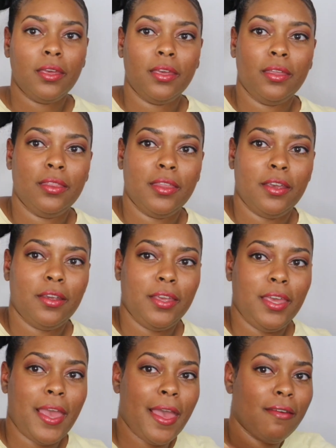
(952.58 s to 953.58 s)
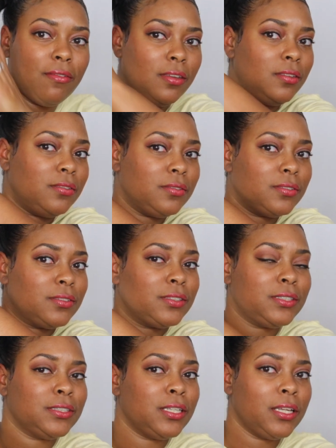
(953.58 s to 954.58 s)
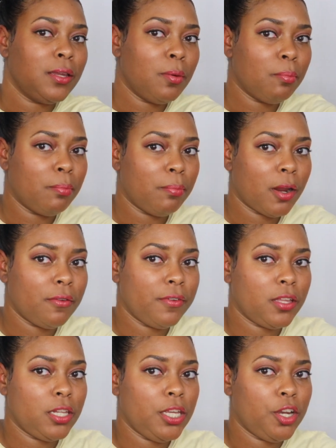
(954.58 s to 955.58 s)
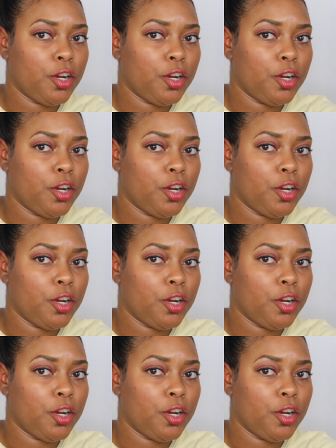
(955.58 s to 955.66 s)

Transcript: and there you have it, perfectly